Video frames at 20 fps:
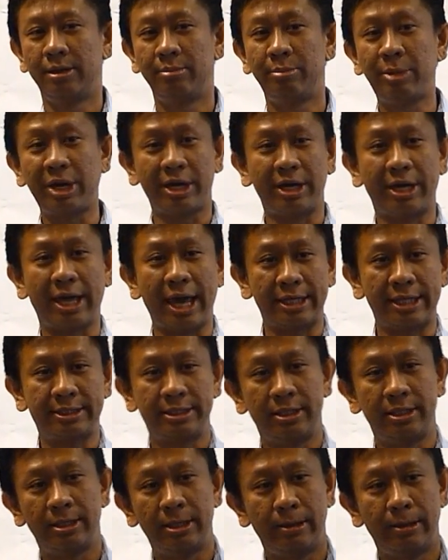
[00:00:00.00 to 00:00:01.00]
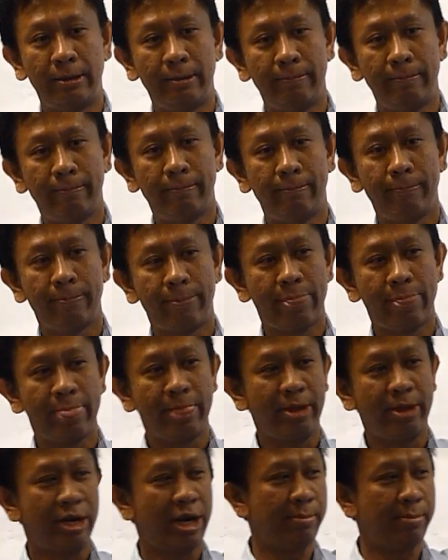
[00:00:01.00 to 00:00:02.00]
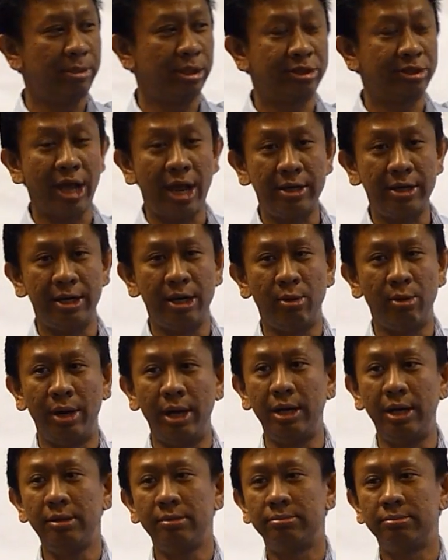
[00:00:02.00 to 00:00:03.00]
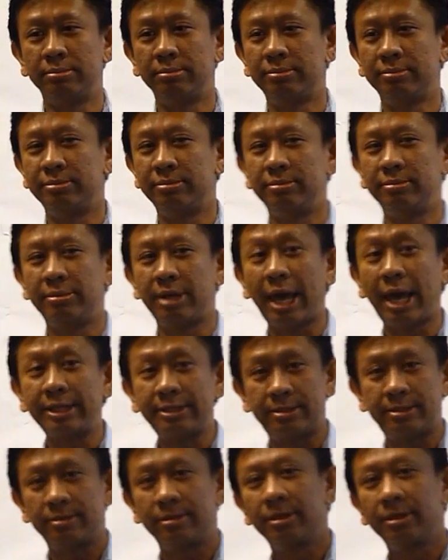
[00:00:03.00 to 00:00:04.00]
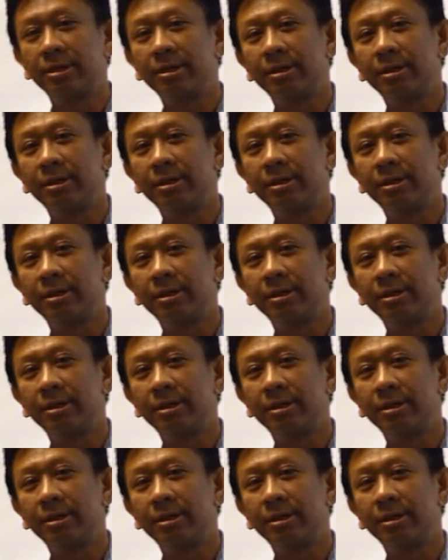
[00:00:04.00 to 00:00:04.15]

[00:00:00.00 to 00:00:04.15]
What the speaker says: Make a guess. Number 10 in the world? Yes?